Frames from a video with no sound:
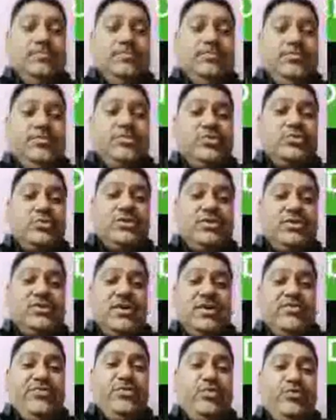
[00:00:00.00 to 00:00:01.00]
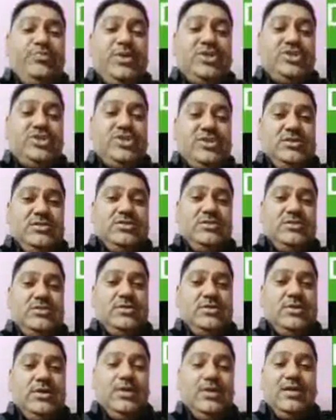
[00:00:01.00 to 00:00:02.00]
So these are a few
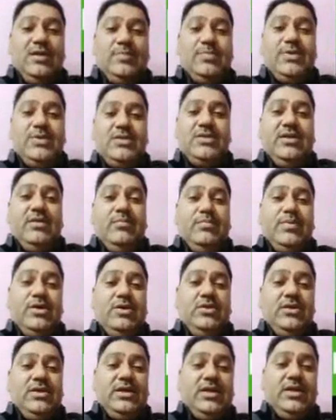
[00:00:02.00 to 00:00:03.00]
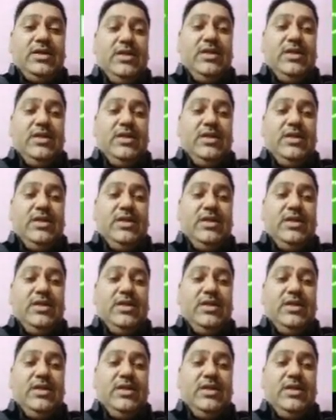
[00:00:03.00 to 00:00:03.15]
pictures depicting biotic and